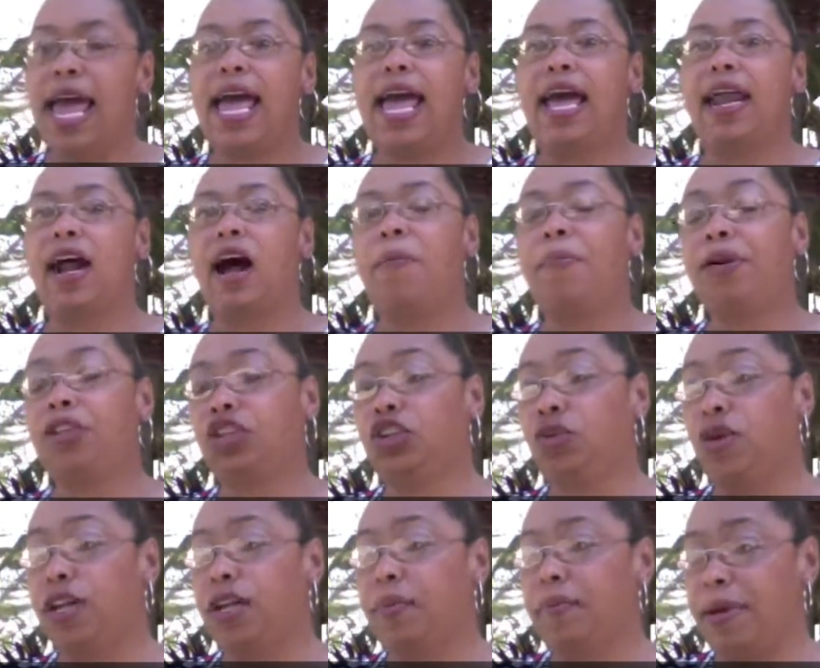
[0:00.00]
and I'll put
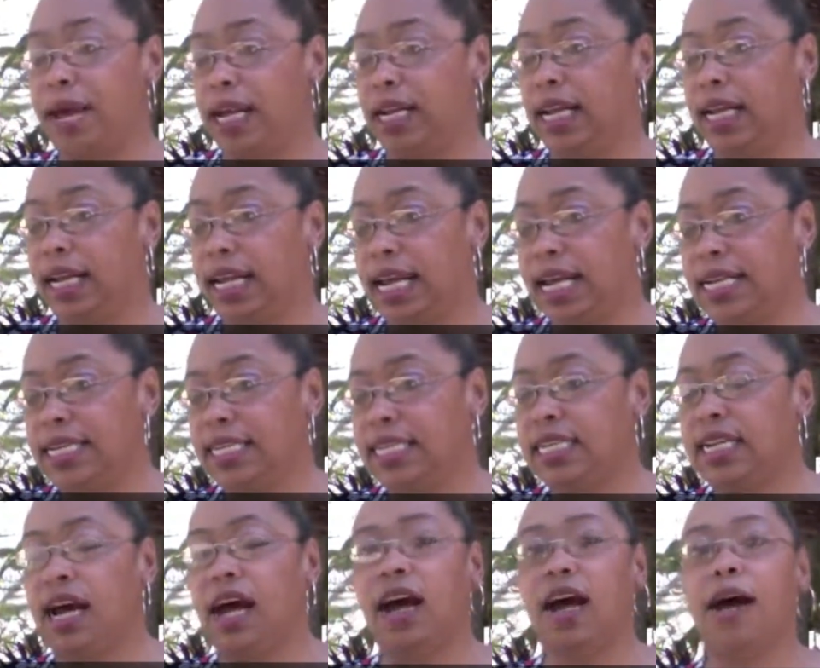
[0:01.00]
you on the mailing list.
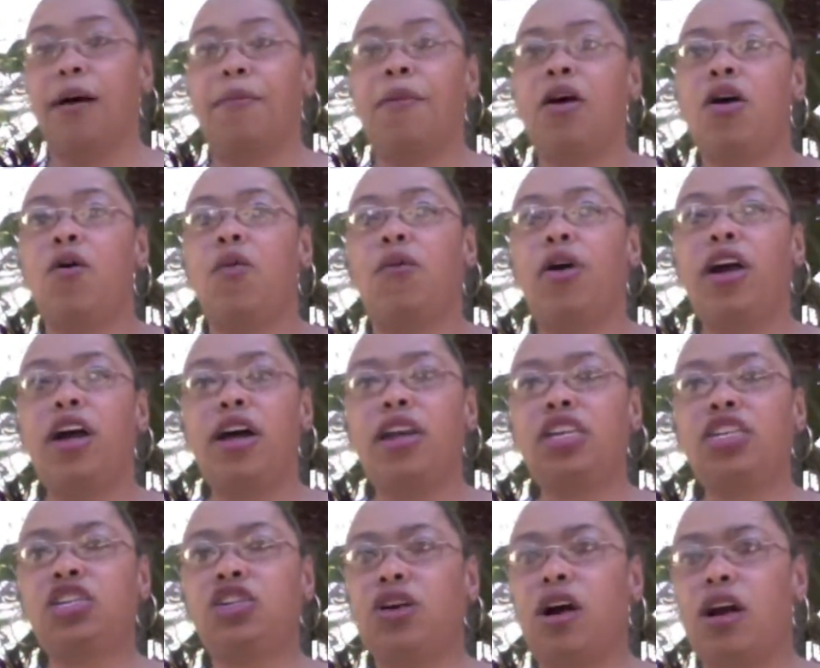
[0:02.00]
We're going
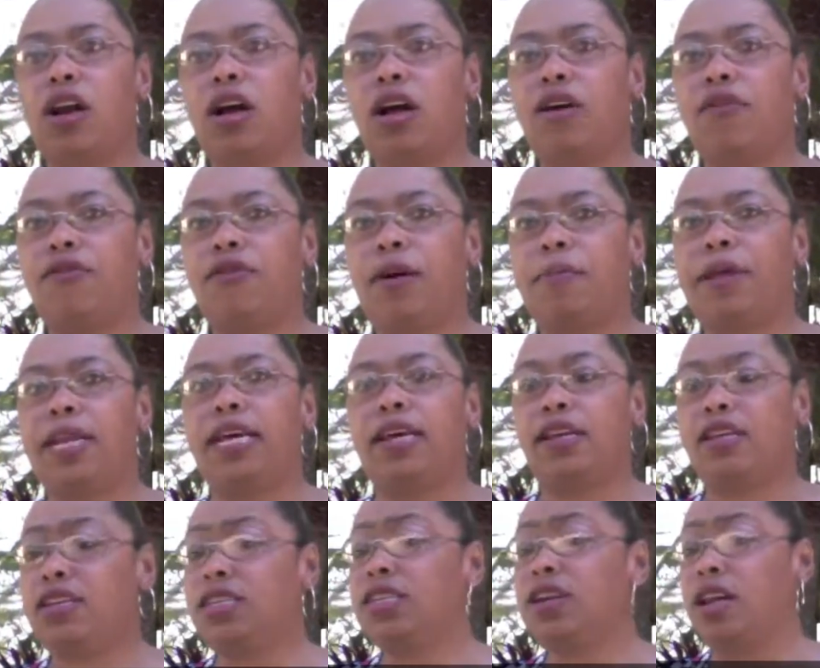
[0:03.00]
to start off,
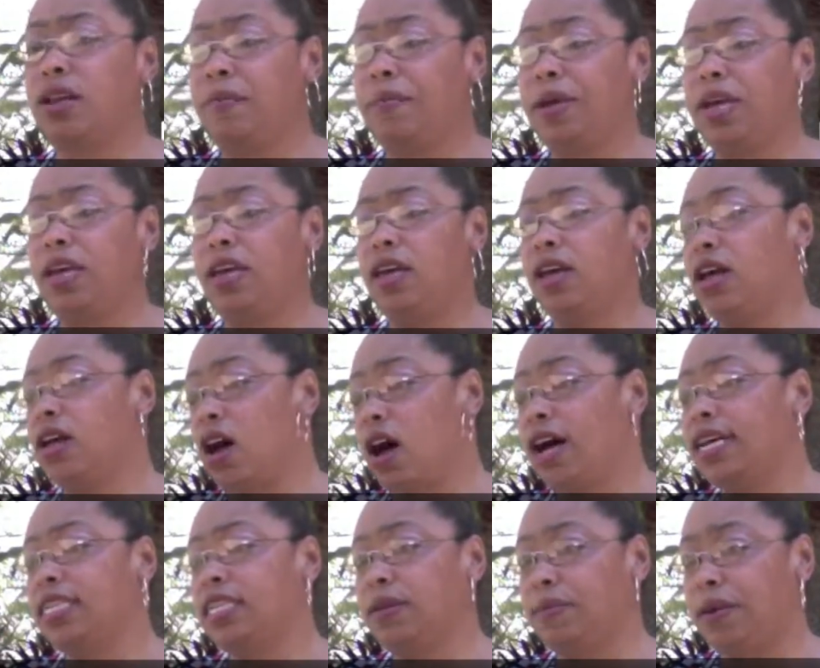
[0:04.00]
it is going to be a
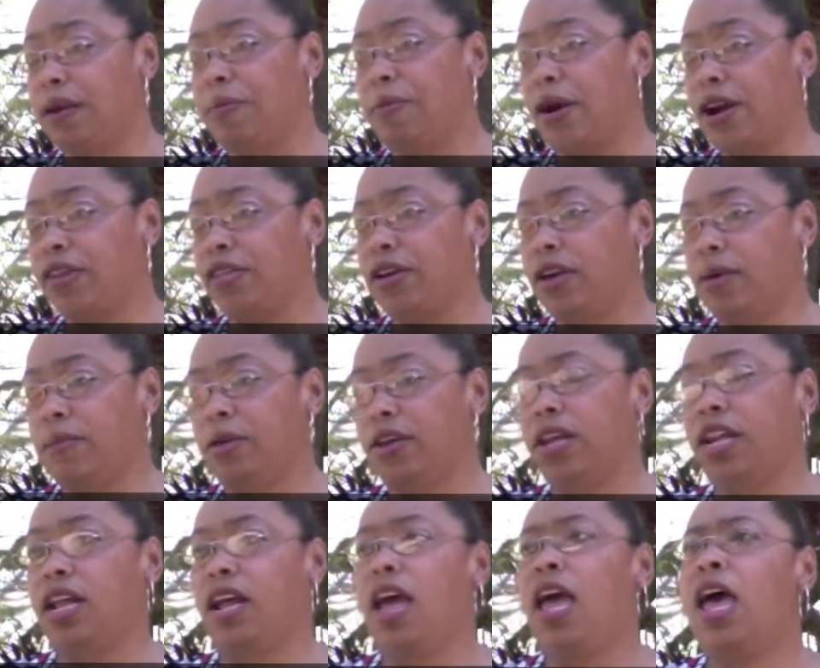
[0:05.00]
cost to be a part of the
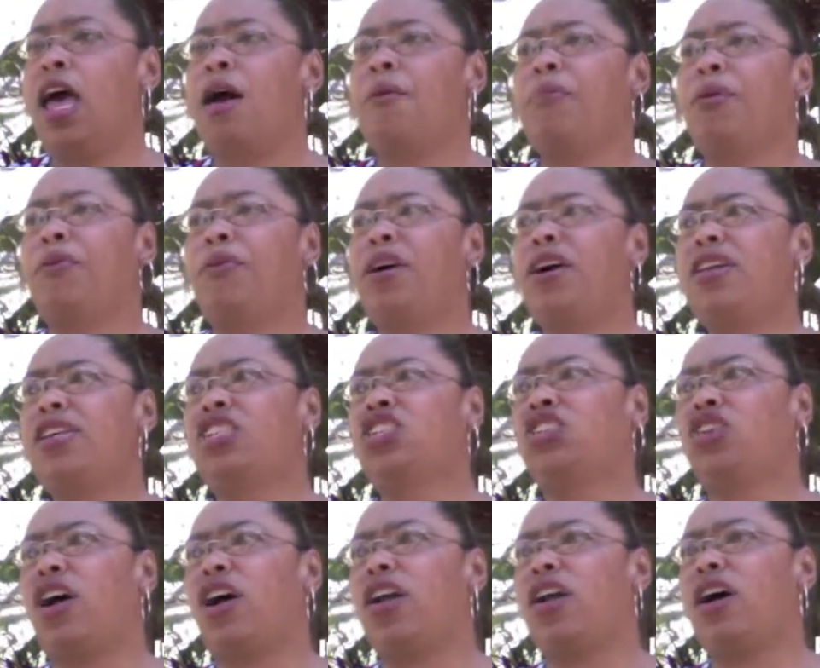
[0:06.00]
community, but we're going to
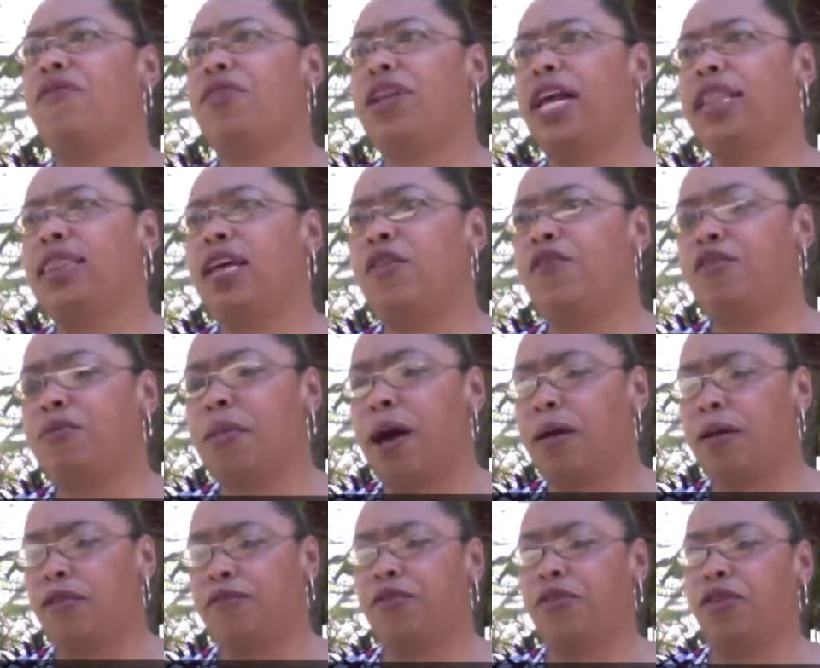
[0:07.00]
start off, and I think
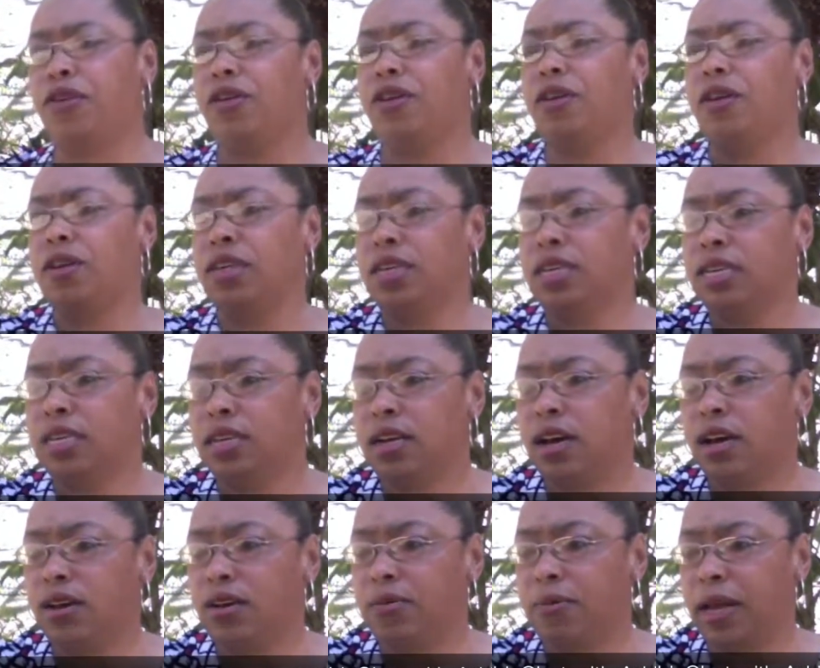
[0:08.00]
oh
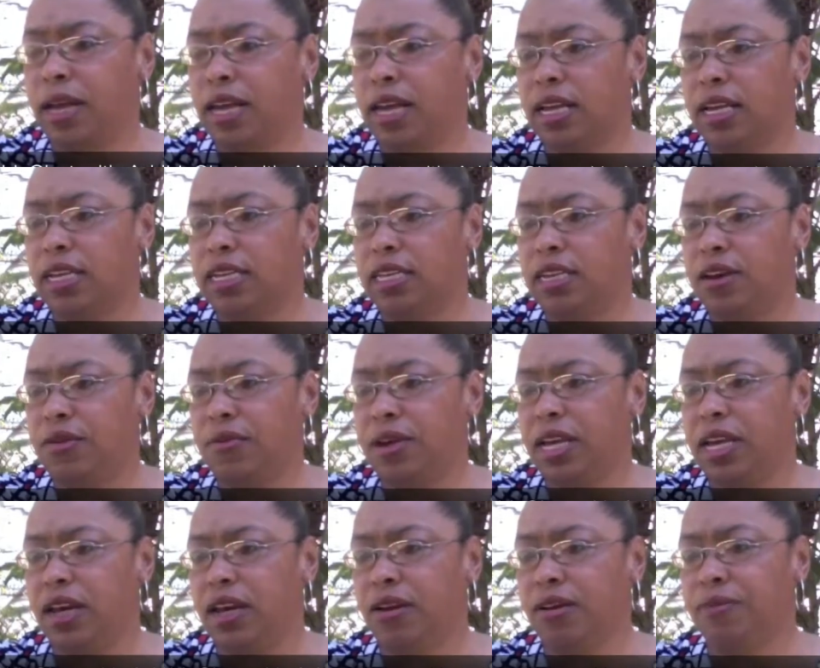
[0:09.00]
my goodness, here we
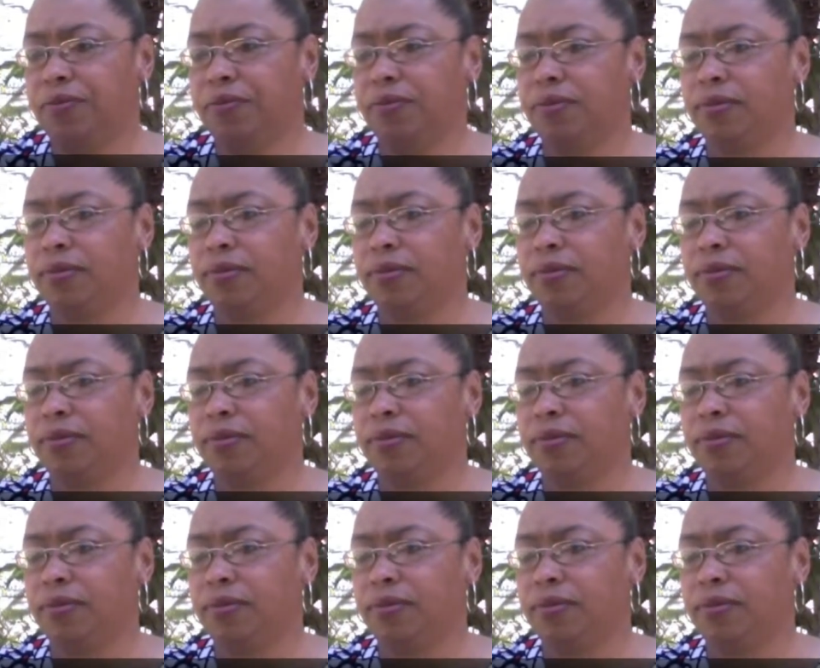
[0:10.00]
go.